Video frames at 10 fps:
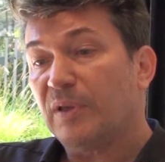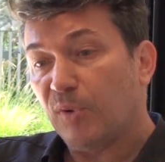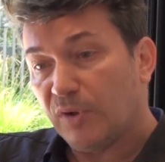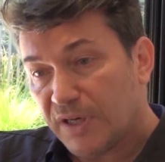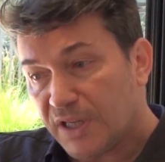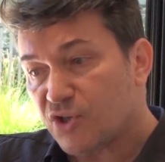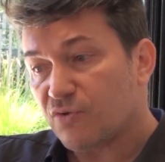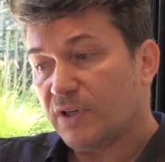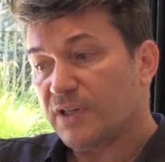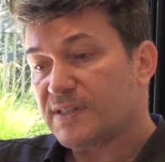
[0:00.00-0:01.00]
people need
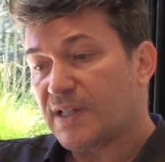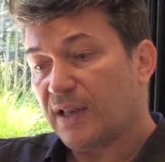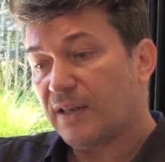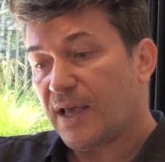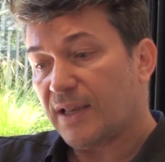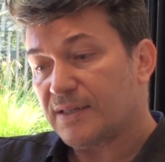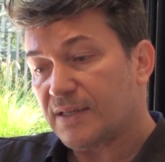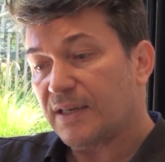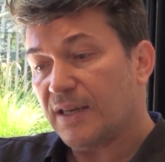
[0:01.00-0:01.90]
to understand that